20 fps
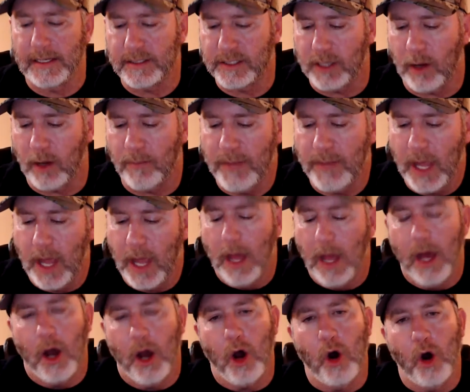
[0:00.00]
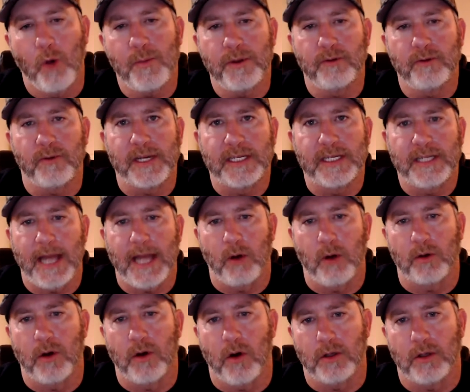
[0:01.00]
So open read cow
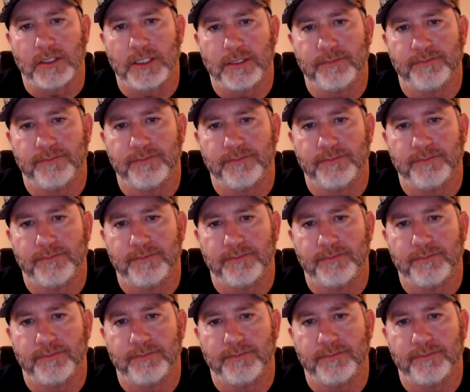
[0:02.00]
calls.